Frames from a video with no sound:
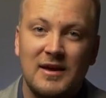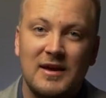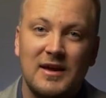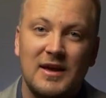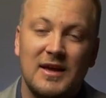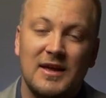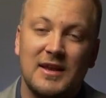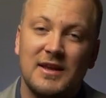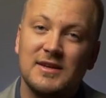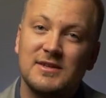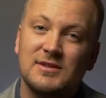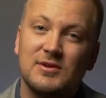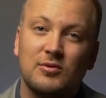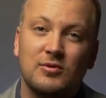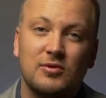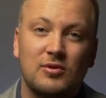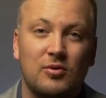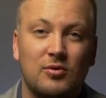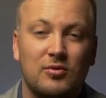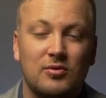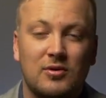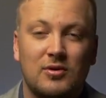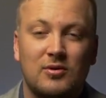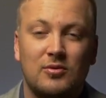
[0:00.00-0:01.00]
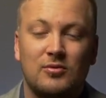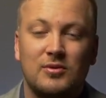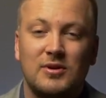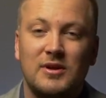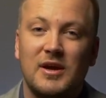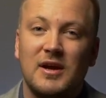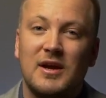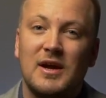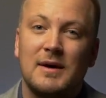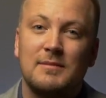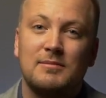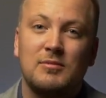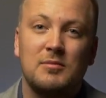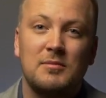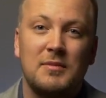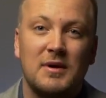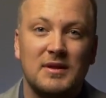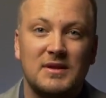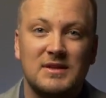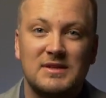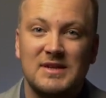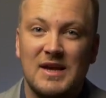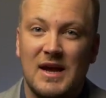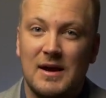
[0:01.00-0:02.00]
It is only a couple
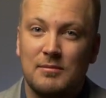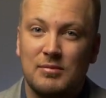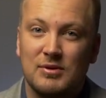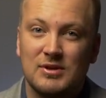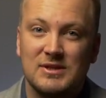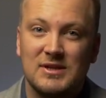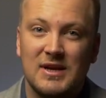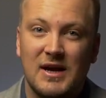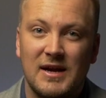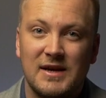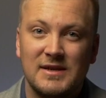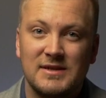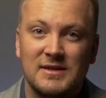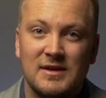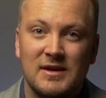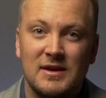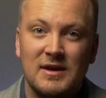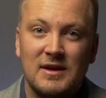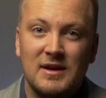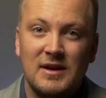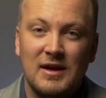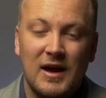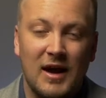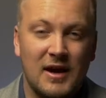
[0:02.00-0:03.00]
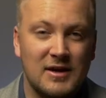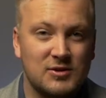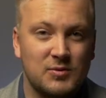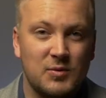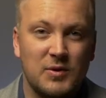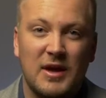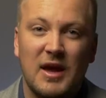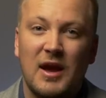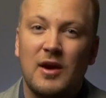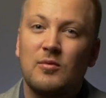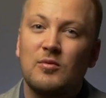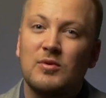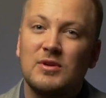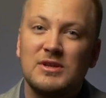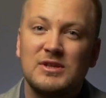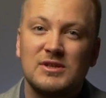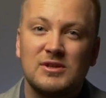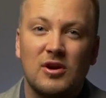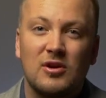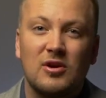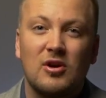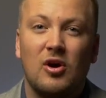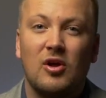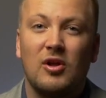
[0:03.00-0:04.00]
month sample size, so we can't really
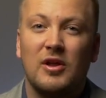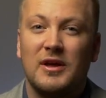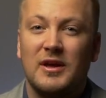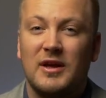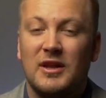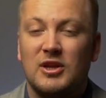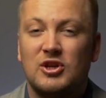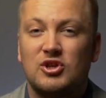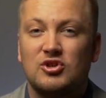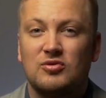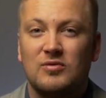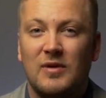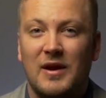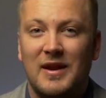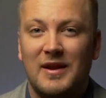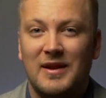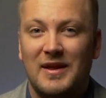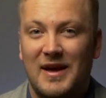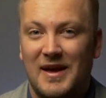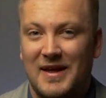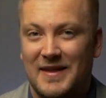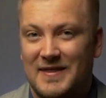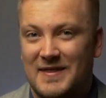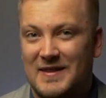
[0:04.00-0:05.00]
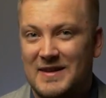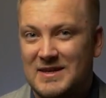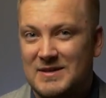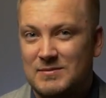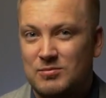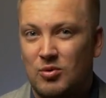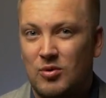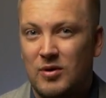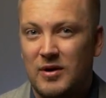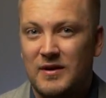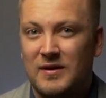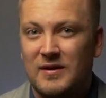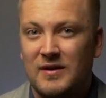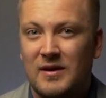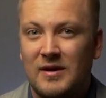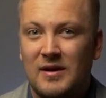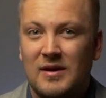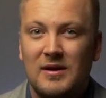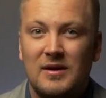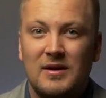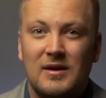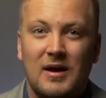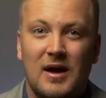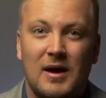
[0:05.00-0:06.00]
start calling it a trend at this point,
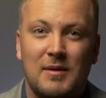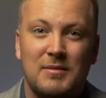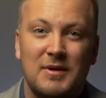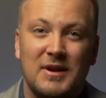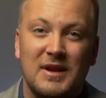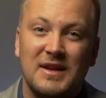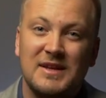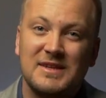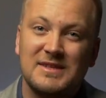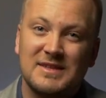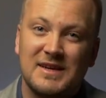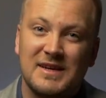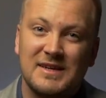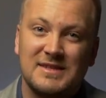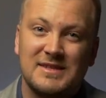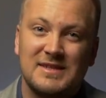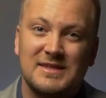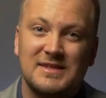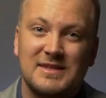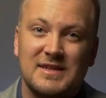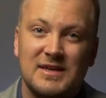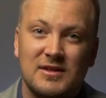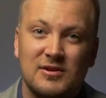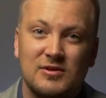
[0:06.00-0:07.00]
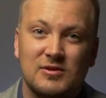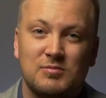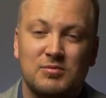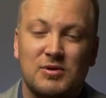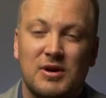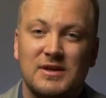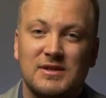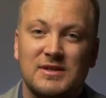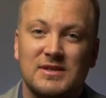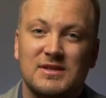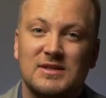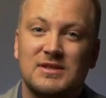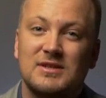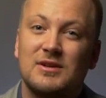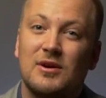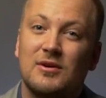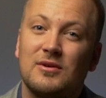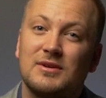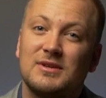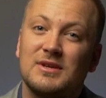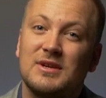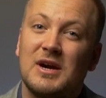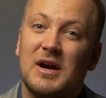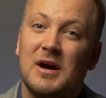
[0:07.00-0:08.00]
but it is nice to see those prices
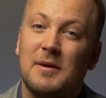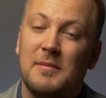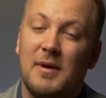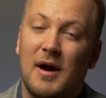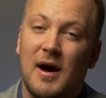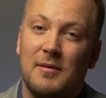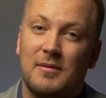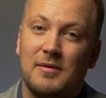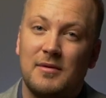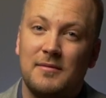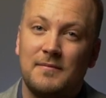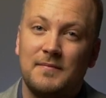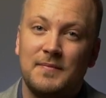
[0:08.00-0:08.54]
start to come up.